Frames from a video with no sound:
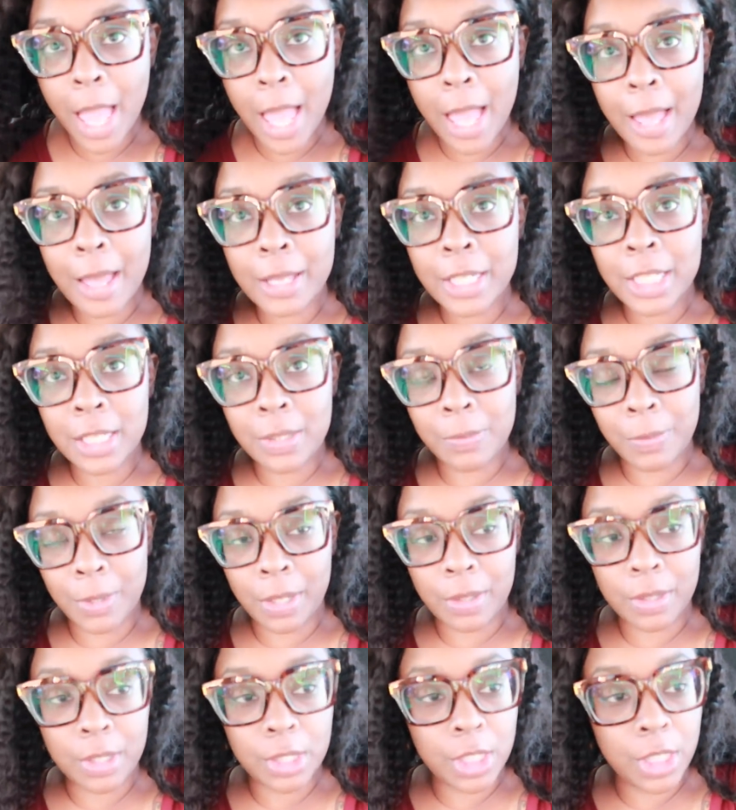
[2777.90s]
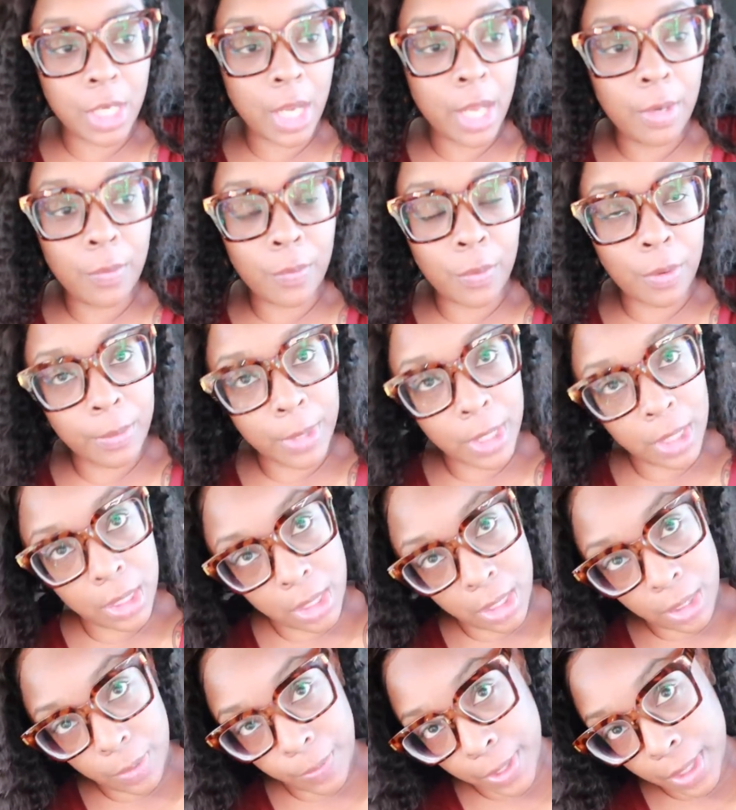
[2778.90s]
I just been on the shade room and it's
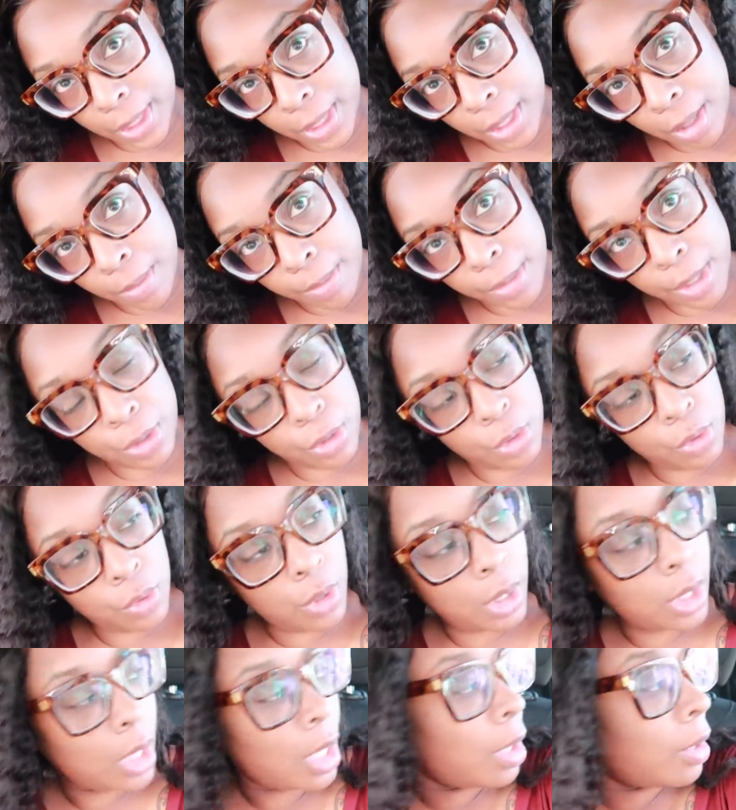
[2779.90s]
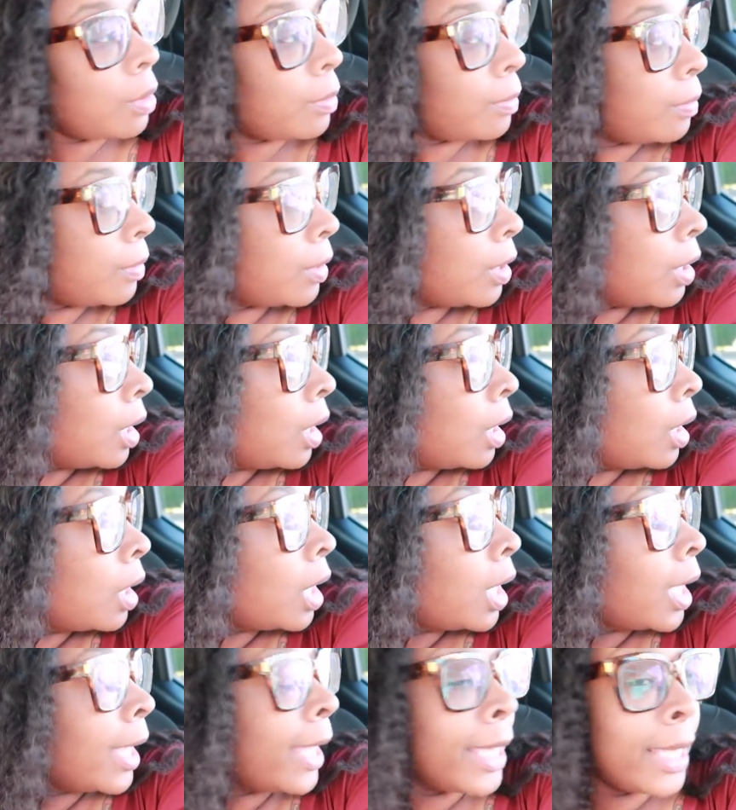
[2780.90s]
just been so much going on.
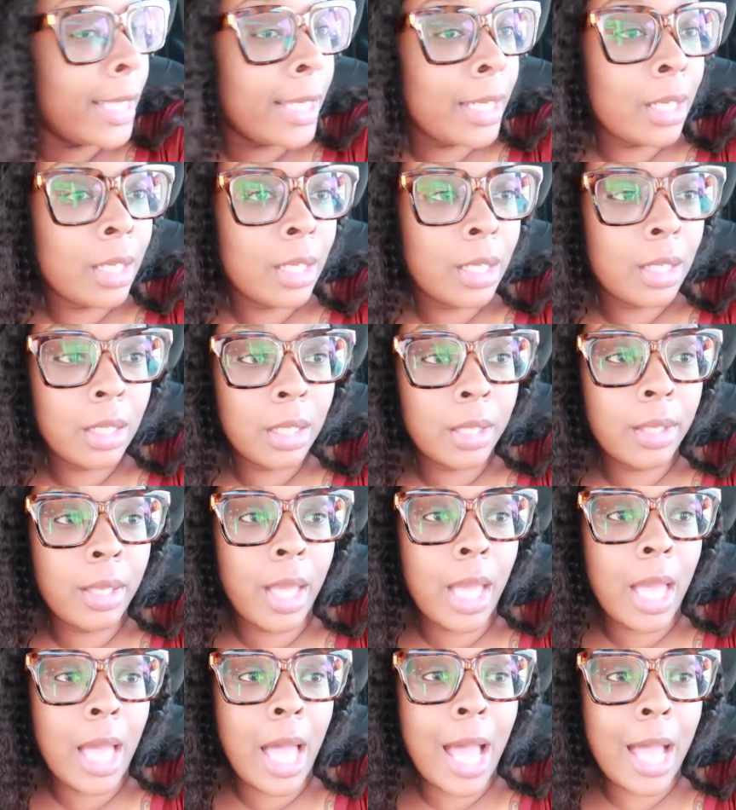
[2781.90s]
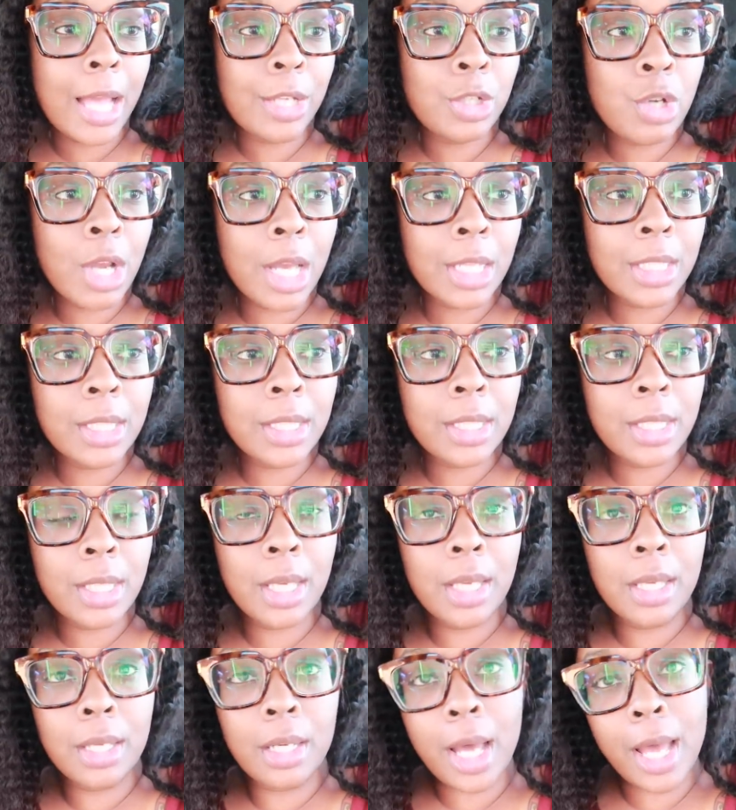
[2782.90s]
And I tried to
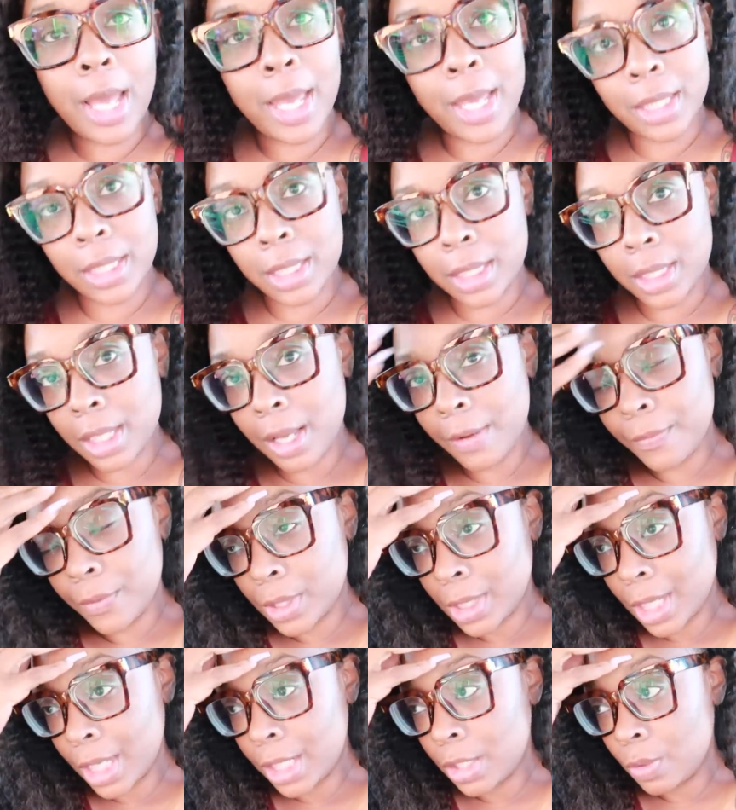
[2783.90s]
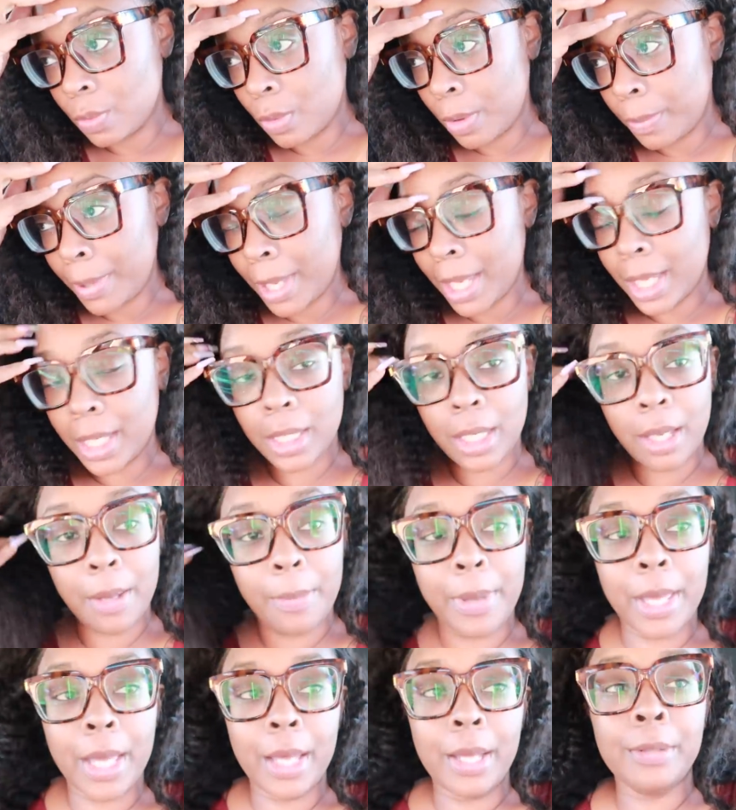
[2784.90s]
tell. I had this conversation with Payne
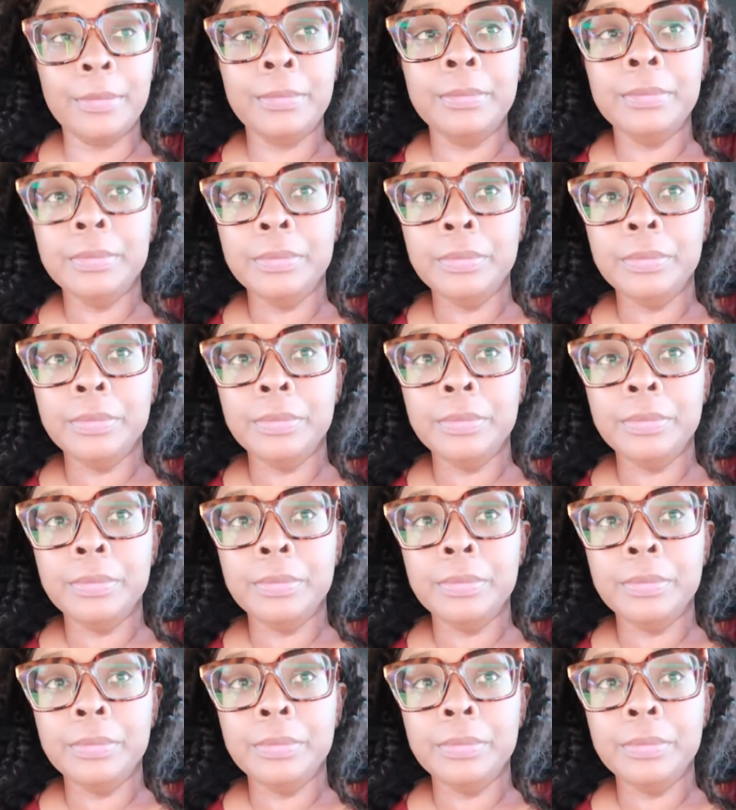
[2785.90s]
about